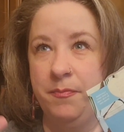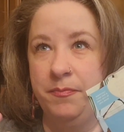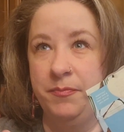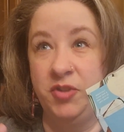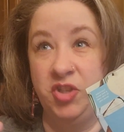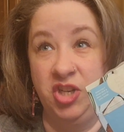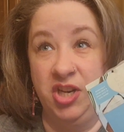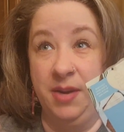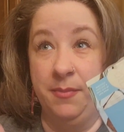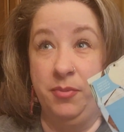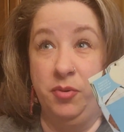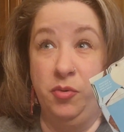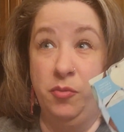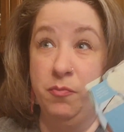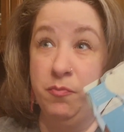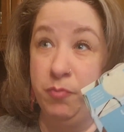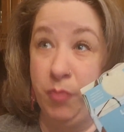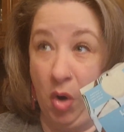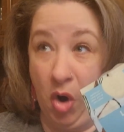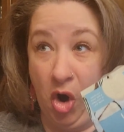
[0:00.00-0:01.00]
shampoo
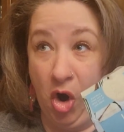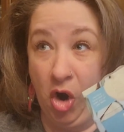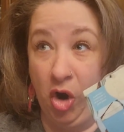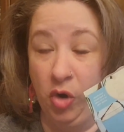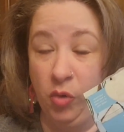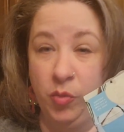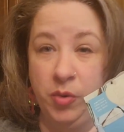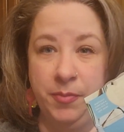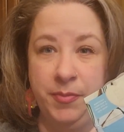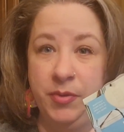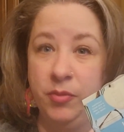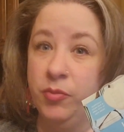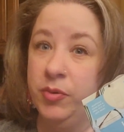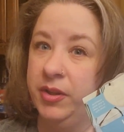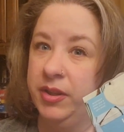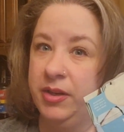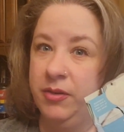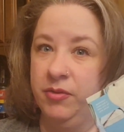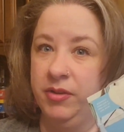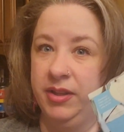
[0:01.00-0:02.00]
bar would be
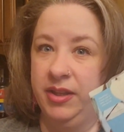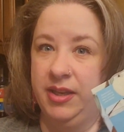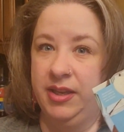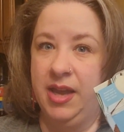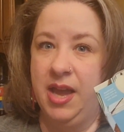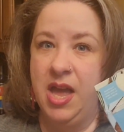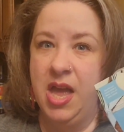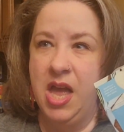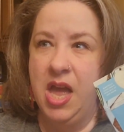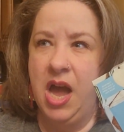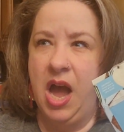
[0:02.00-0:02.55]
really